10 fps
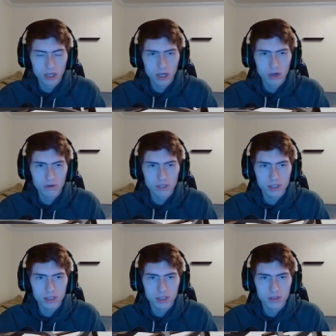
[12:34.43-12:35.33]
Oh, he
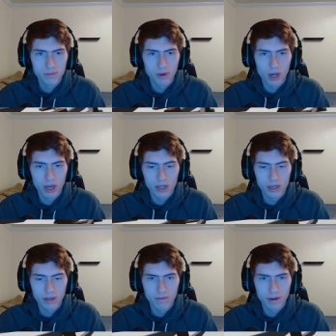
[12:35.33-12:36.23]
doesn't
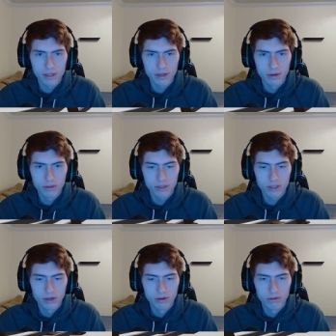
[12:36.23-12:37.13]
spawn if I don't
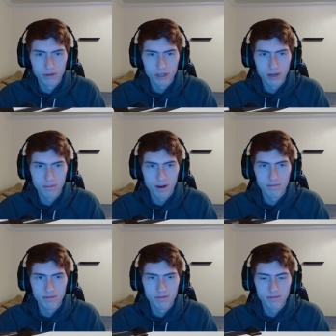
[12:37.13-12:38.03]
go
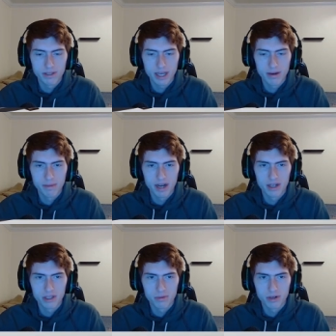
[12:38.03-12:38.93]
above 10
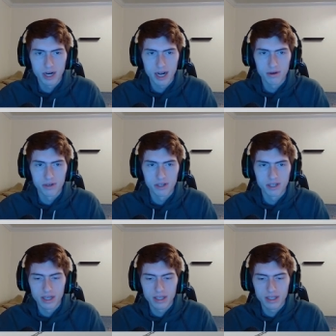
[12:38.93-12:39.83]
miles per hour.
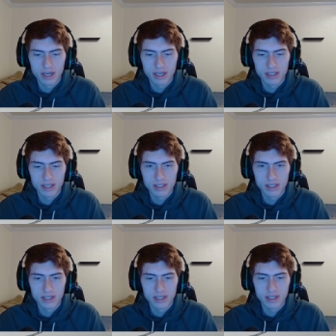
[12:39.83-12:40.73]
Guys, I
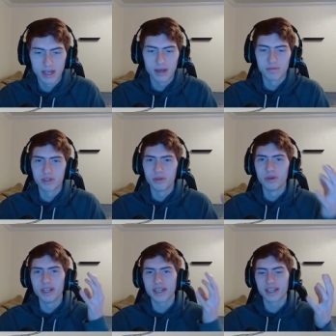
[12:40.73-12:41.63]
did it. I'm
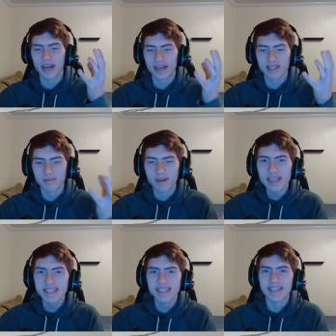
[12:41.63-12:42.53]
doing it, guys. I'm
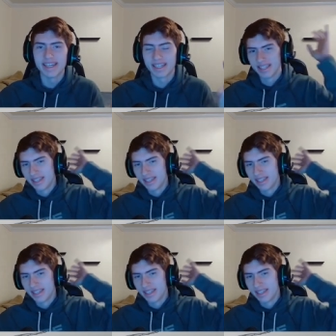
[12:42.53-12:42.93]
making it.